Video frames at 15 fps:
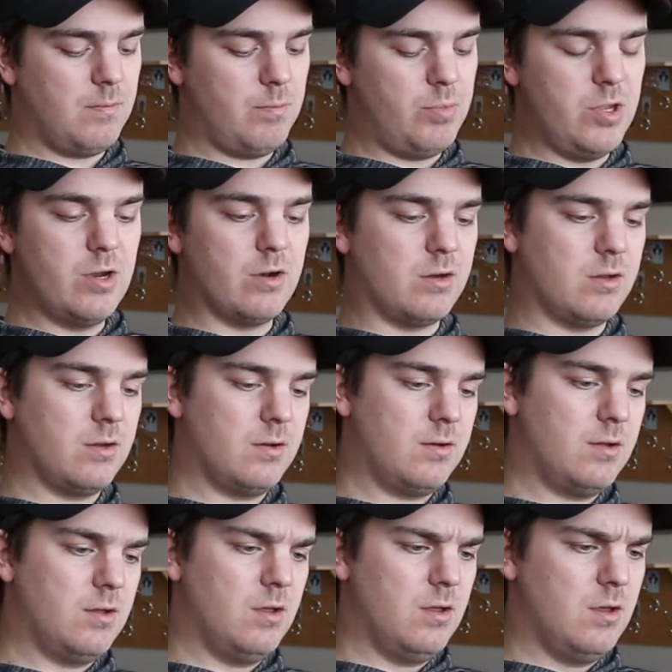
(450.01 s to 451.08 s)
beard.
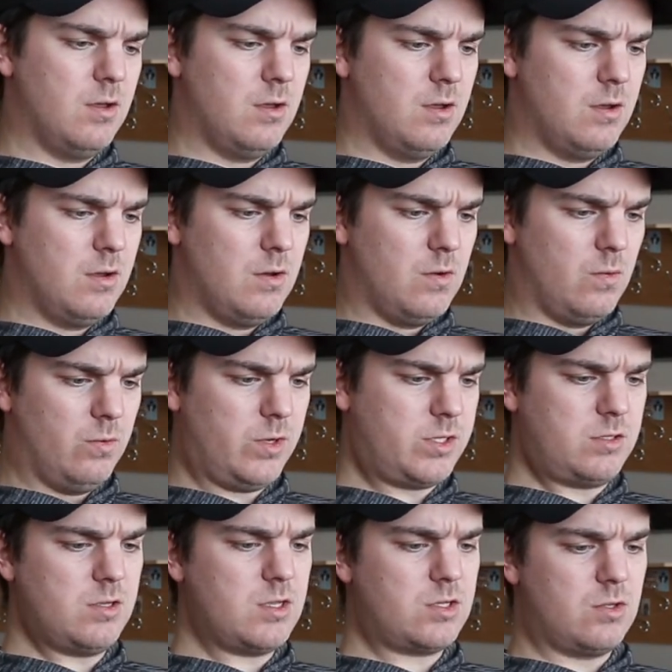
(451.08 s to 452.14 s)
"What's
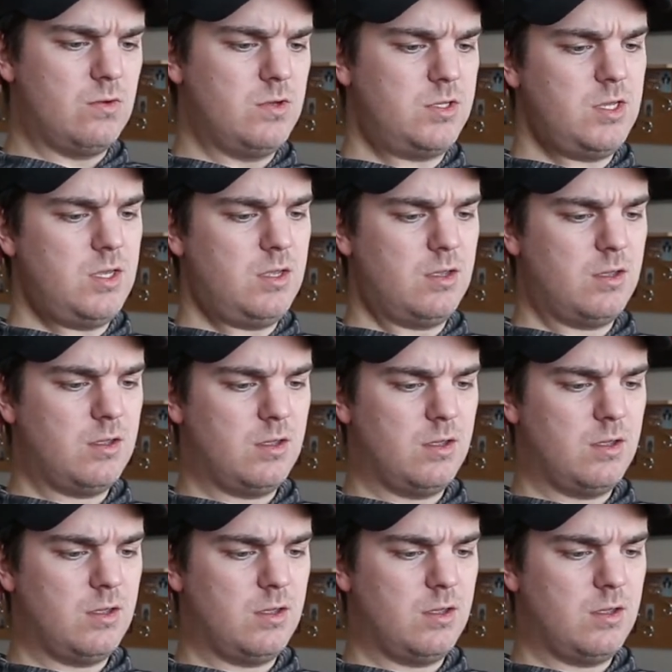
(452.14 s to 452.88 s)
this, Lucy?"